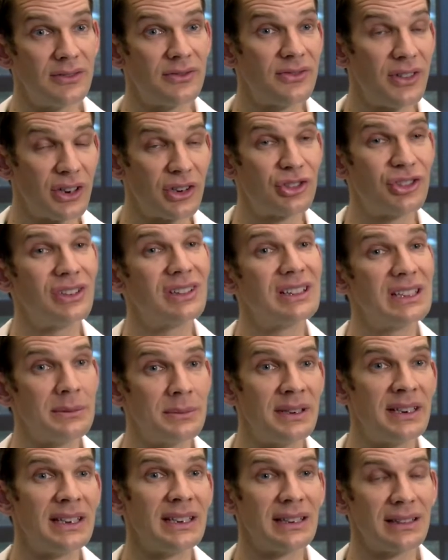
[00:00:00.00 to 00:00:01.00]
function
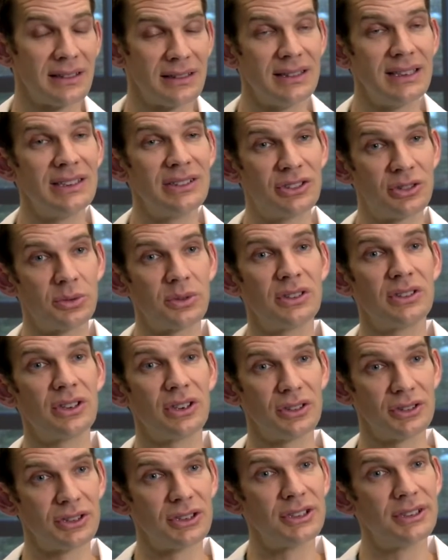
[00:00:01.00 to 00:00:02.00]
limiting into
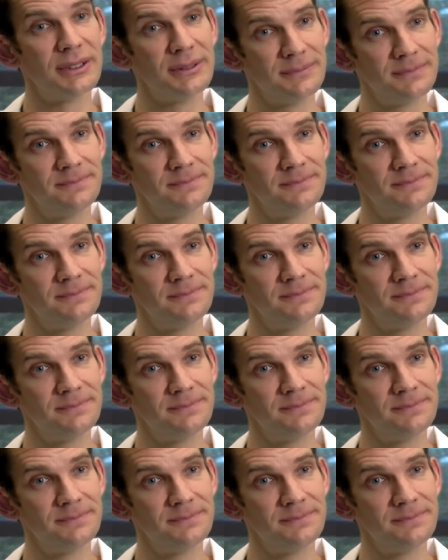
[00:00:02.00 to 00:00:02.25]
adulthood.